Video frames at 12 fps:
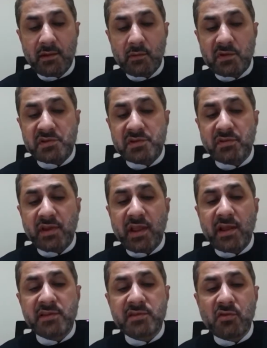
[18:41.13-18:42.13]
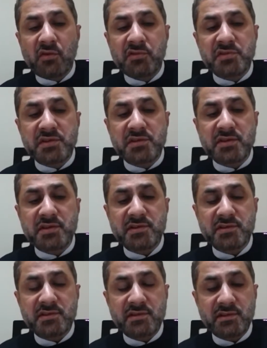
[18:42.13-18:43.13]
When she regains
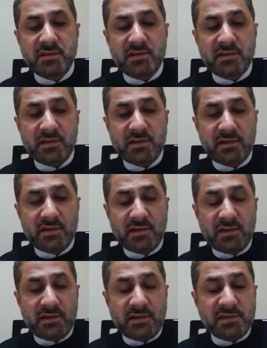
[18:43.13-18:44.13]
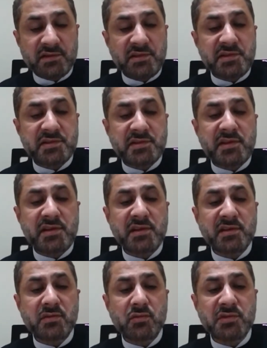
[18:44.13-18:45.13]
consciousness, she
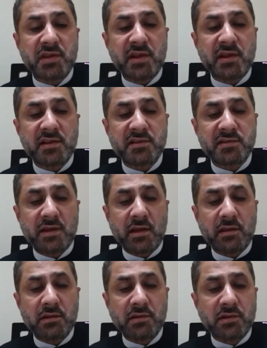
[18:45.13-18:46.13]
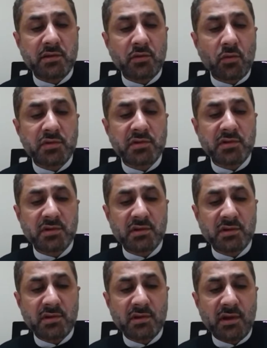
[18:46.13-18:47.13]
sees Hussein's elder
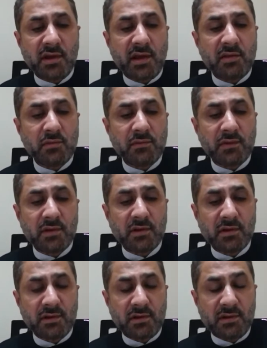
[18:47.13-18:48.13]
daughter ahead of her.